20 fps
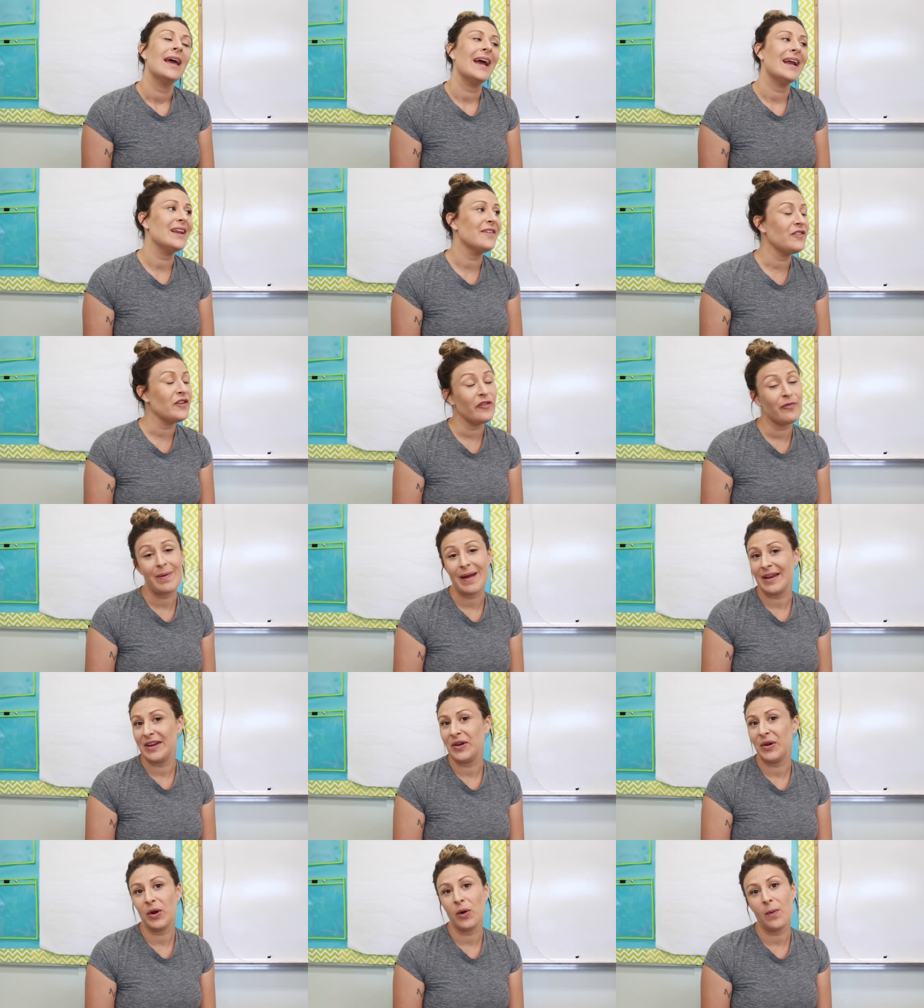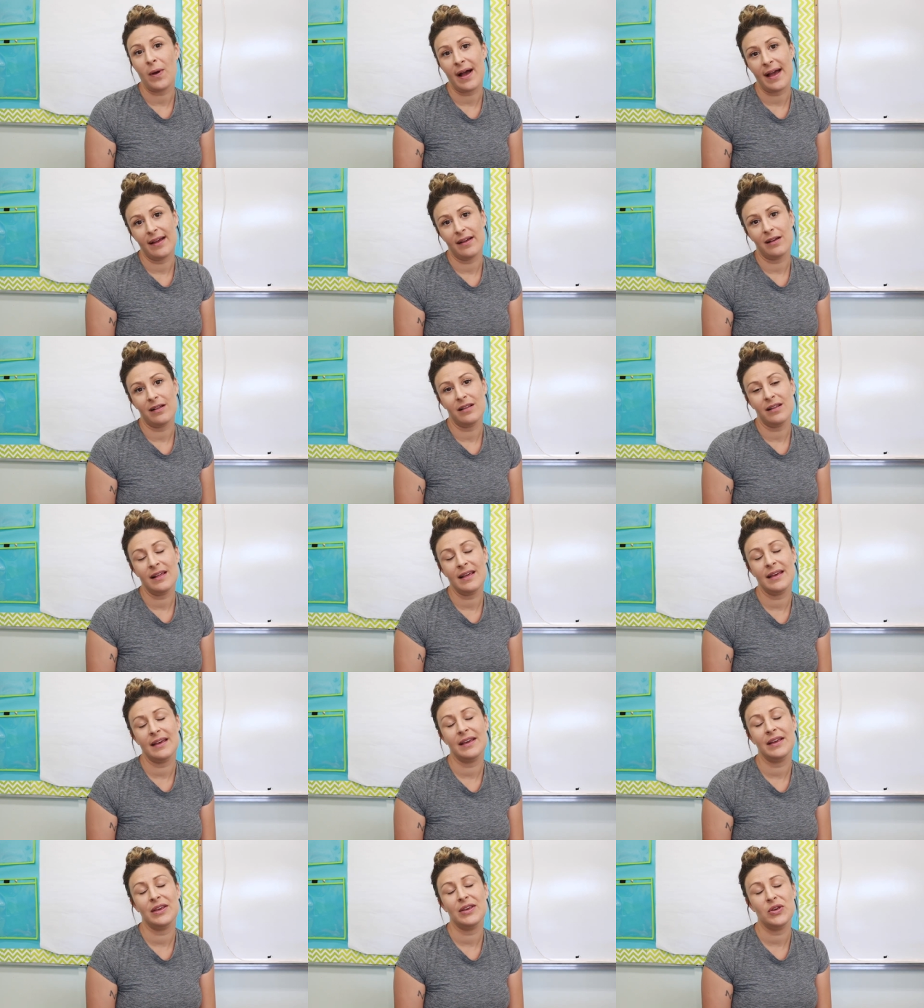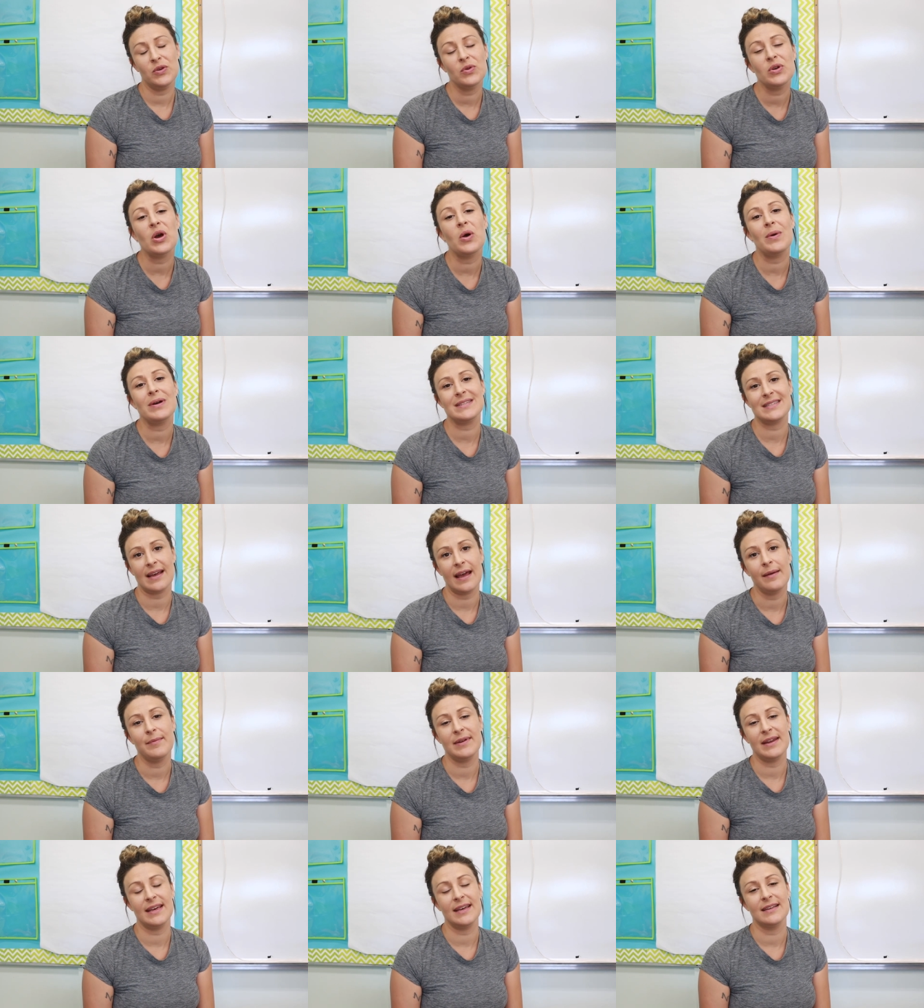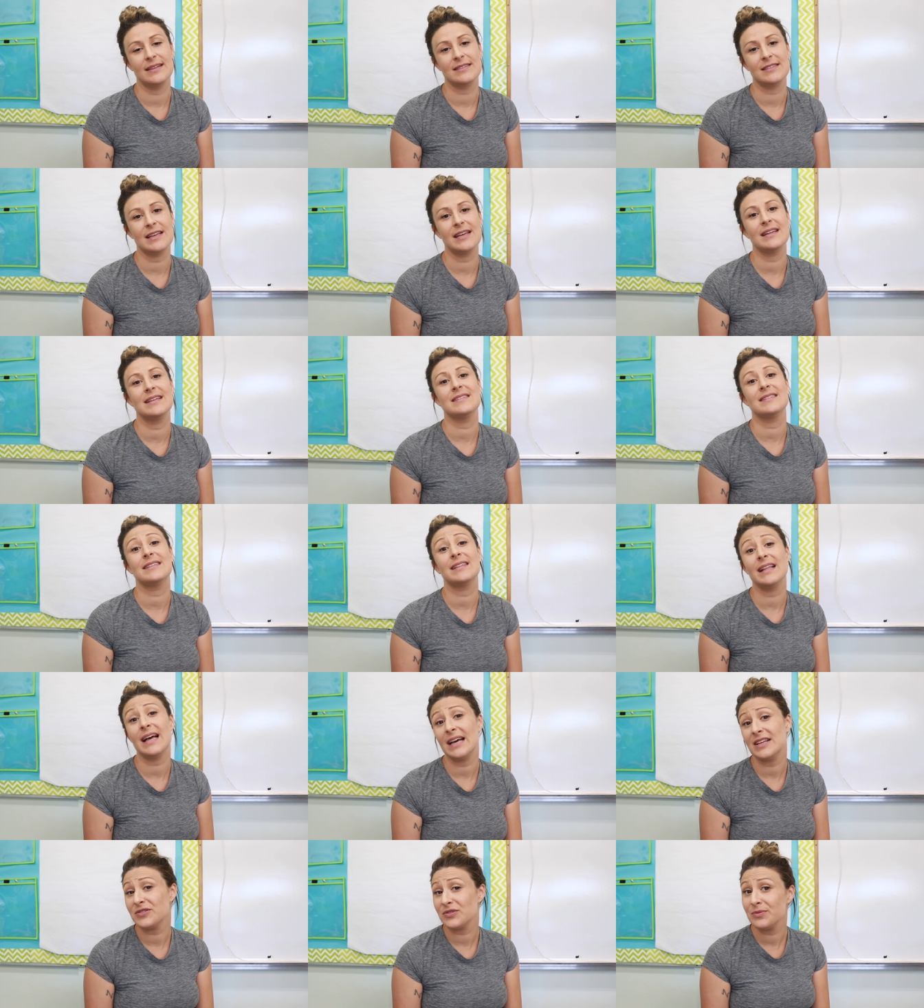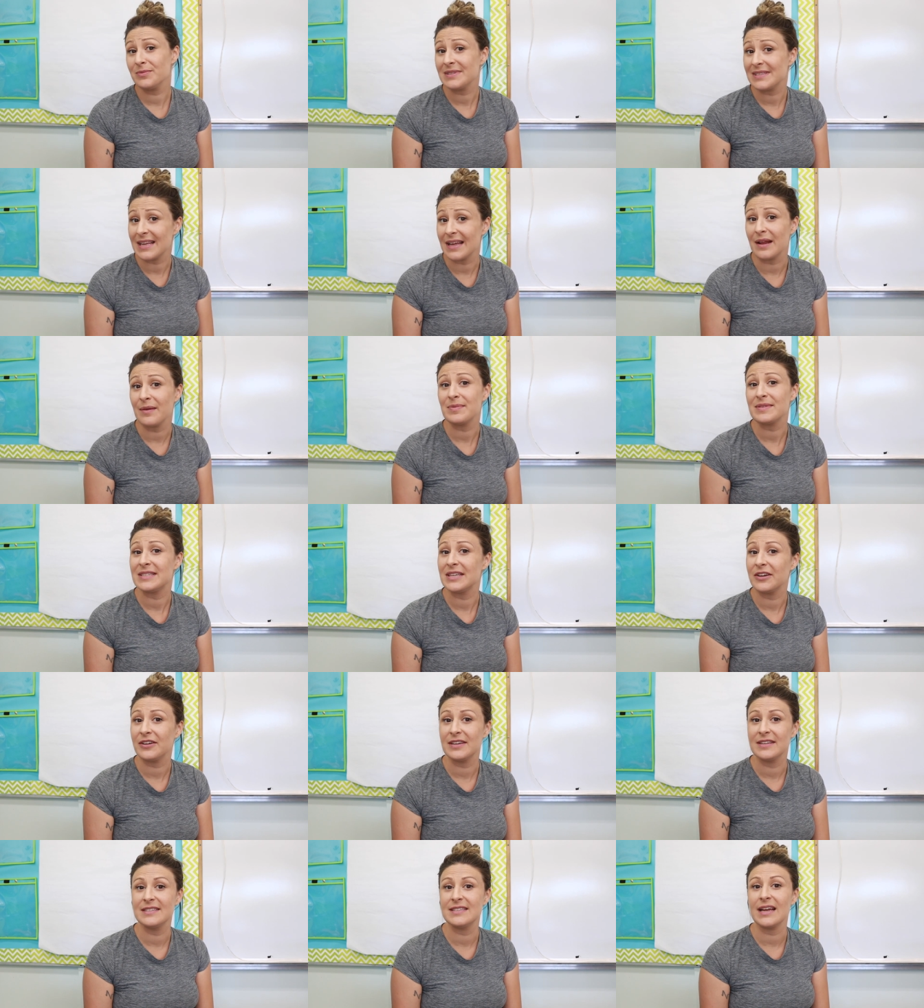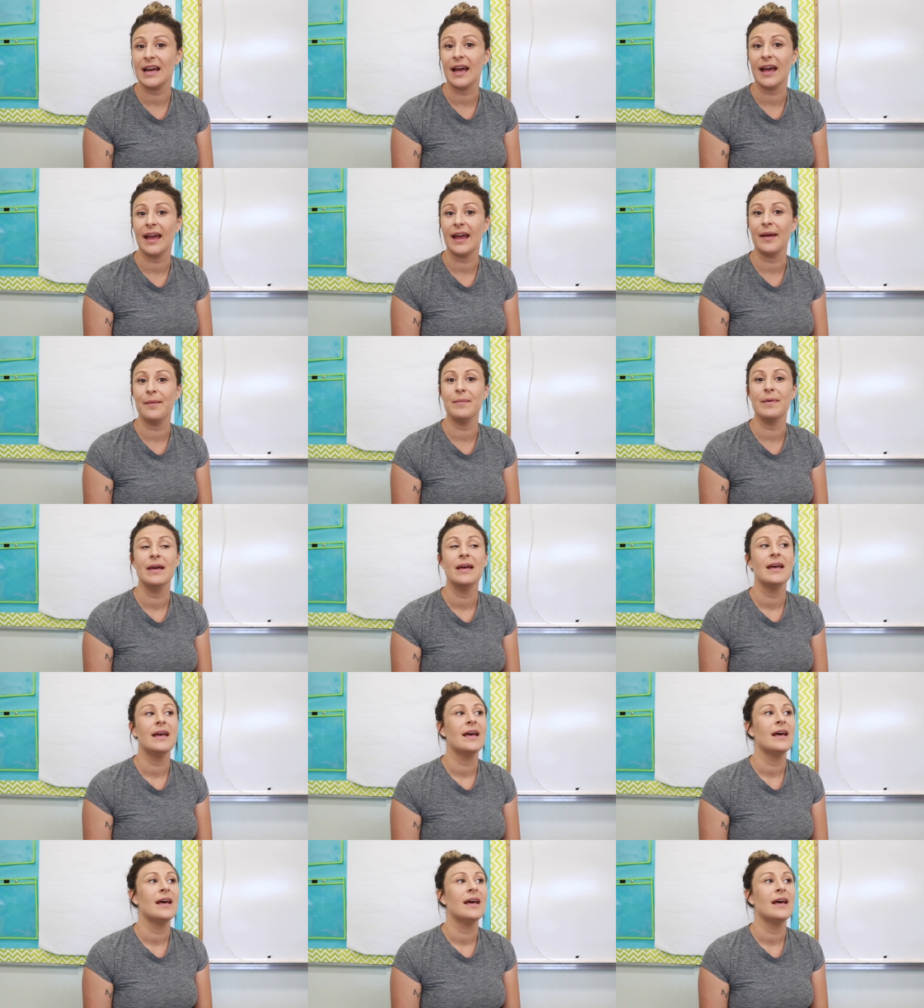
And if you've been here a while, you know what time it is. It is classroom setup series time.